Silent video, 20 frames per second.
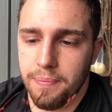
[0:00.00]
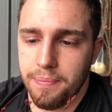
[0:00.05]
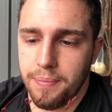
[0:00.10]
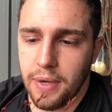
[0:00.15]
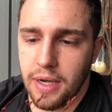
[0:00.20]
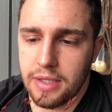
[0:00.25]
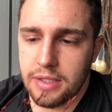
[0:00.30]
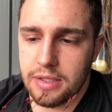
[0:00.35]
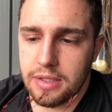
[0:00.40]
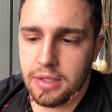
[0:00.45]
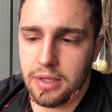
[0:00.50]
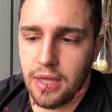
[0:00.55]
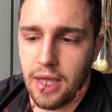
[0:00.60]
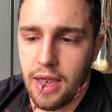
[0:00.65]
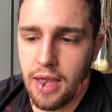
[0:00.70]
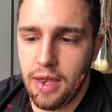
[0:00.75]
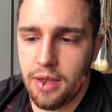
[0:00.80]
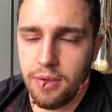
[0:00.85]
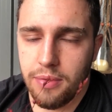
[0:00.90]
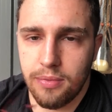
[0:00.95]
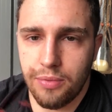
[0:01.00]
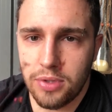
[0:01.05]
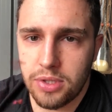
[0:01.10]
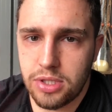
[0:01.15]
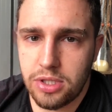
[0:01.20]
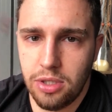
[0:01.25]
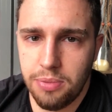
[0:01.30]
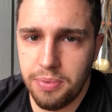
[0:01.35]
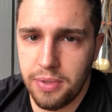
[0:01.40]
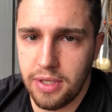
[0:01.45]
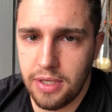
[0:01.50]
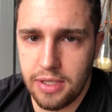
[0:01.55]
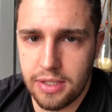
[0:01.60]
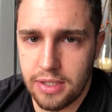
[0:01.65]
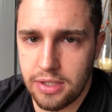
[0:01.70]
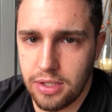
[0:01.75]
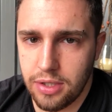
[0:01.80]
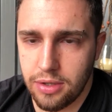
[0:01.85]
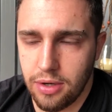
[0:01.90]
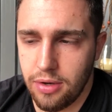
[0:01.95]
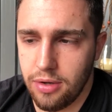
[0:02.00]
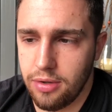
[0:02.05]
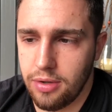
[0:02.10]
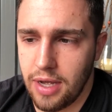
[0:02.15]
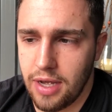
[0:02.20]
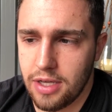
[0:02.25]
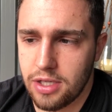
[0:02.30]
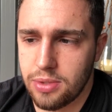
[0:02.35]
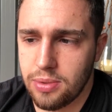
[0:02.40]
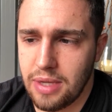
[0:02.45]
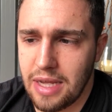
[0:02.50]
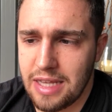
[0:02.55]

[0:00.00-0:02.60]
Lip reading: But they were super easy to grow as well.